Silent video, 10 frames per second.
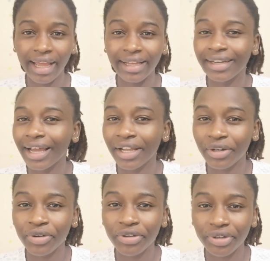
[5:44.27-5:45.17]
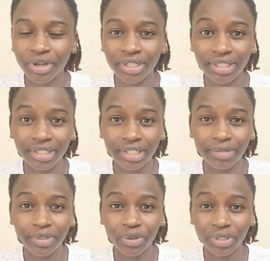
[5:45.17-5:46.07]
And I know you don't need
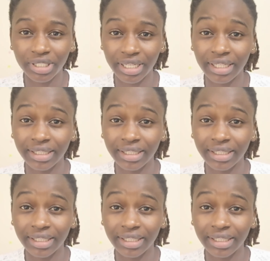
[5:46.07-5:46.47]
me to sell